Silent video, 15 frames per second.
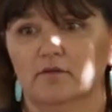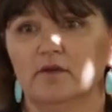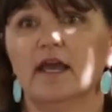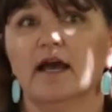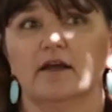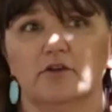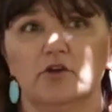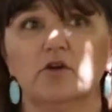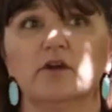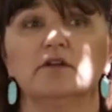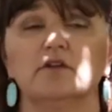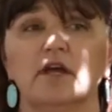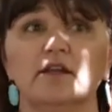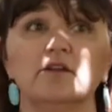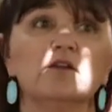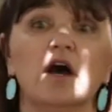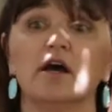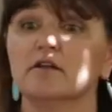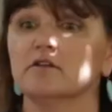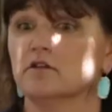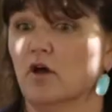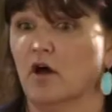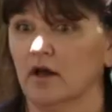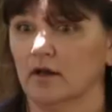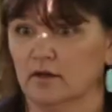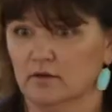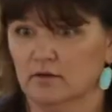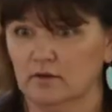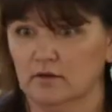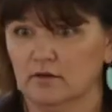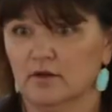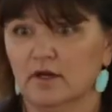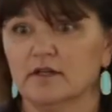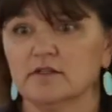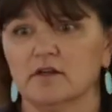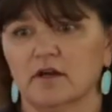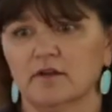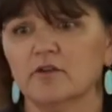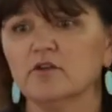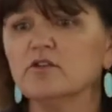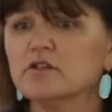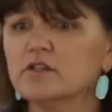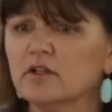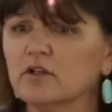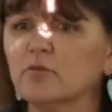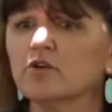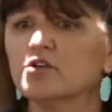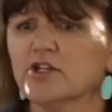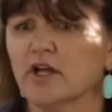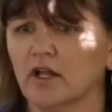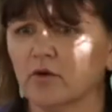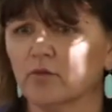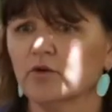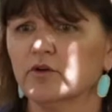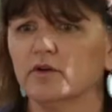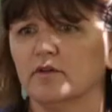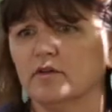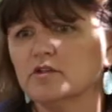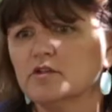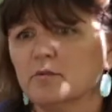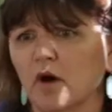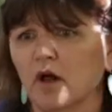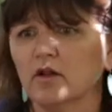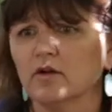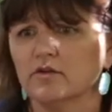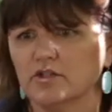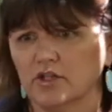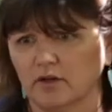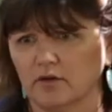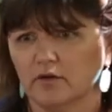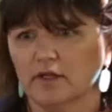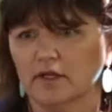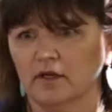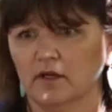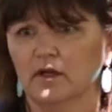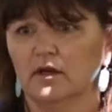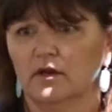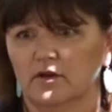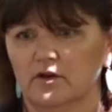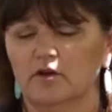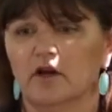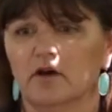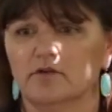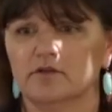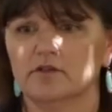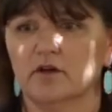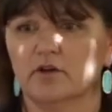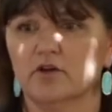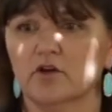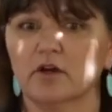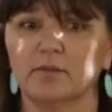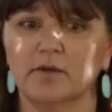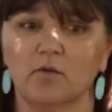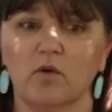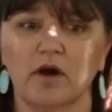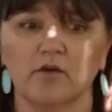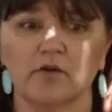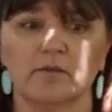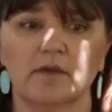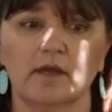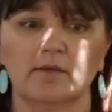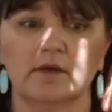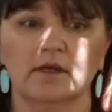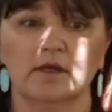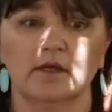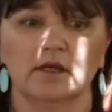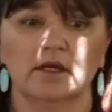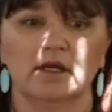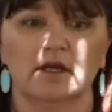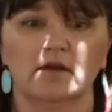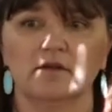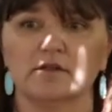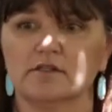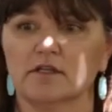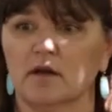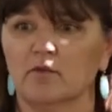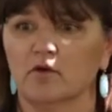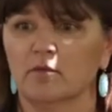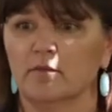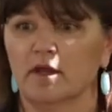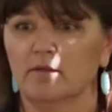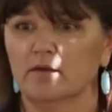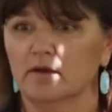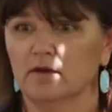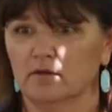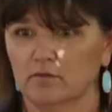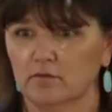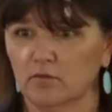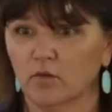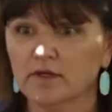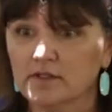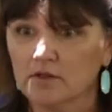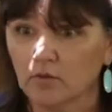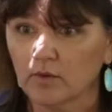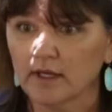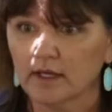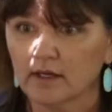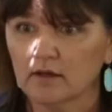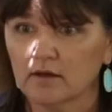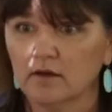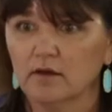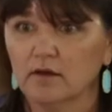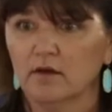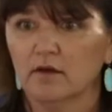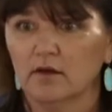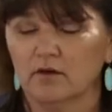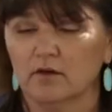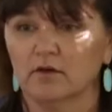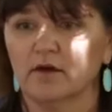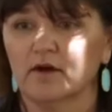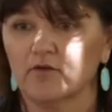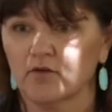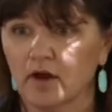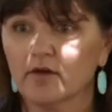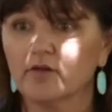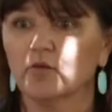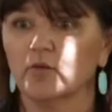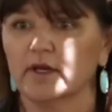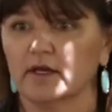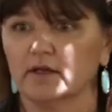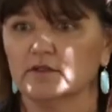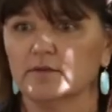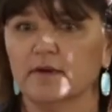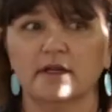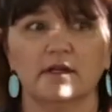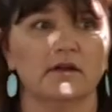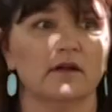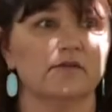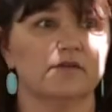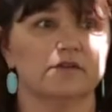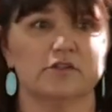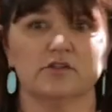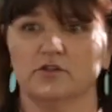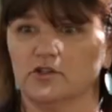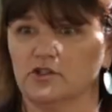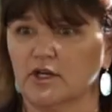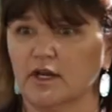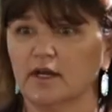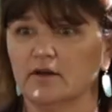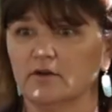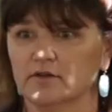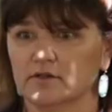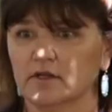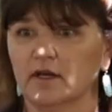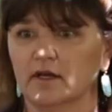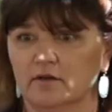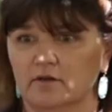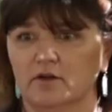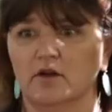Yeah, you can, and not as long. Okay. Not as long. They're just a little more shallow rooted. They're smaller generally, right. You know, so you're going to be watering maybe in the summer, maybe once a week, right, or every other week, depending on if it's in shade or sun,